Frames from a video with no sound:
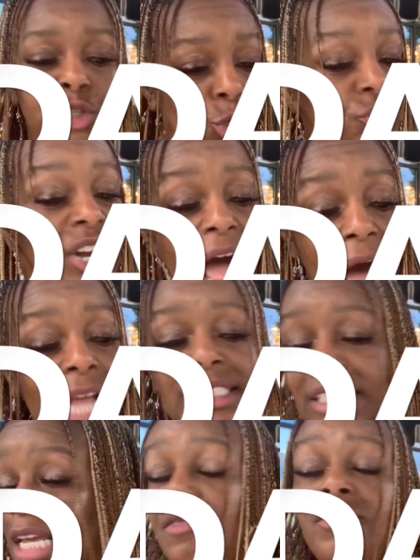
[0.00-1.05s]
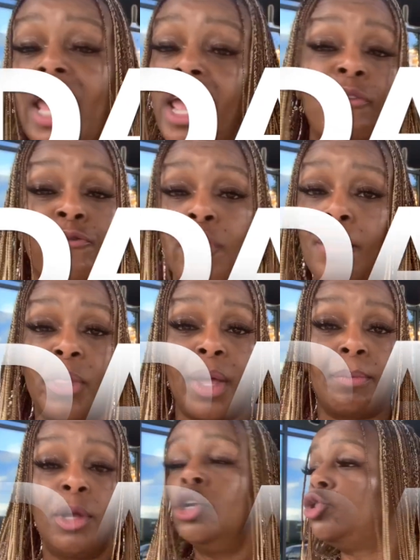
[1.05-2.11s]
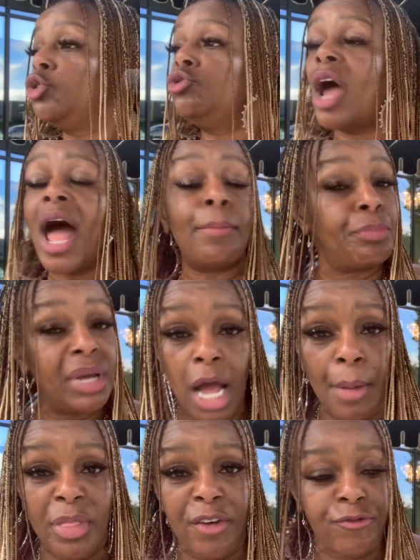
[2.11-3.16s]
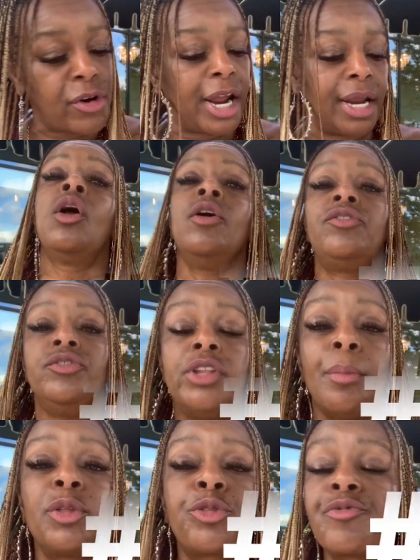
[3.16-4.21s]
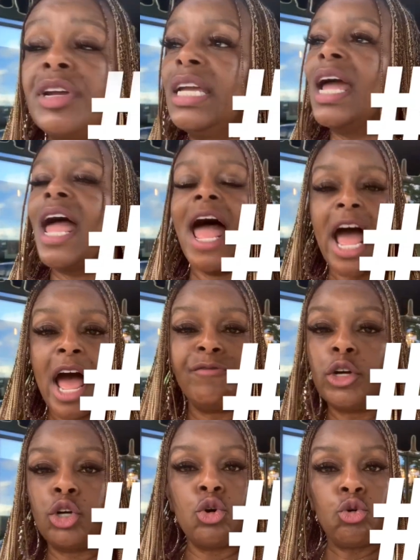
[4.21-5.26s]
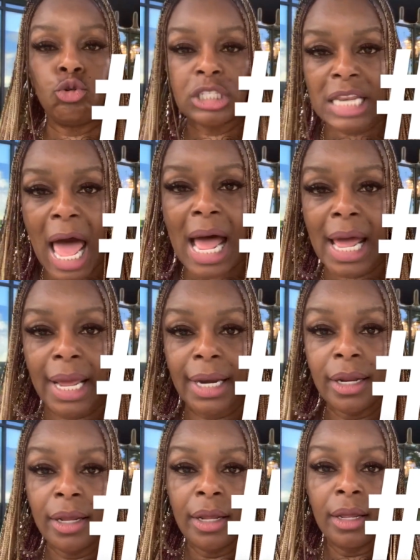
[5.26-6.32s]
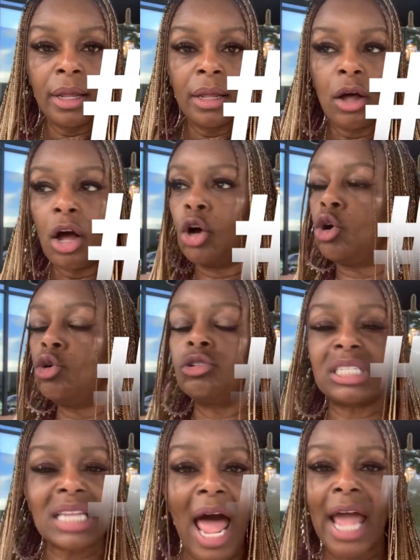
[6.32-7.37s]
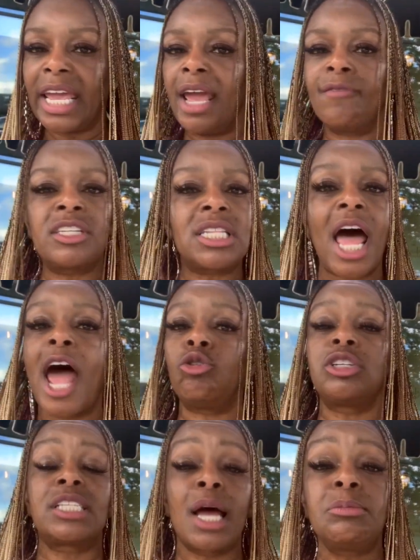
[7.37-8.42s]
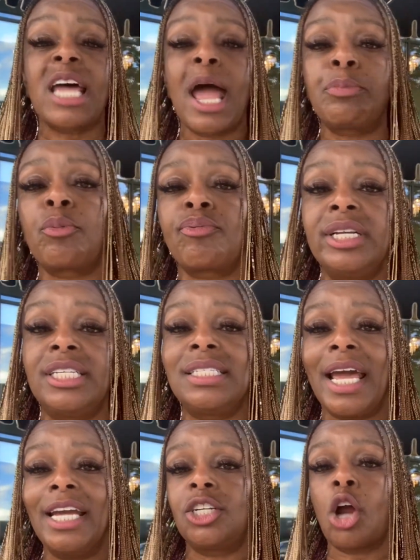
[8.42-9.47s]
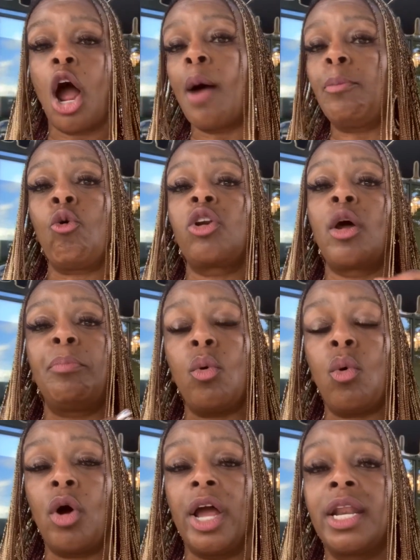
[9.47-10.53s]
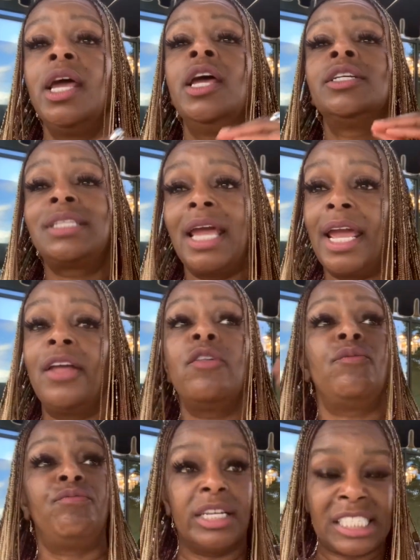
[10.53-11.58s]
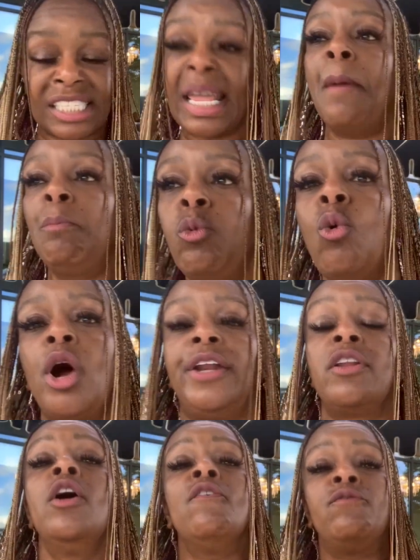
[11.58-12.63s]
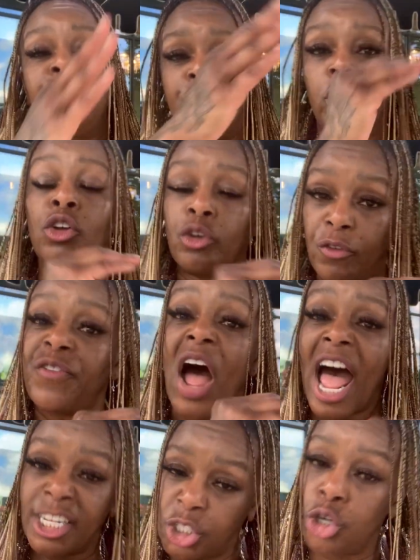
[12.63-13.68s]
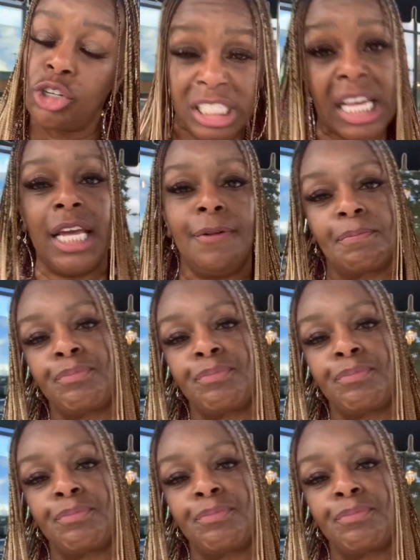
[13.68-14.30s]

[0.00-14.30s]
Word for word: do not deviate from them. Do not become their friend. Number three, have a Google slide. A Google slide, Canva slide, or some type of presentation up on the board saying, step one, find your seat,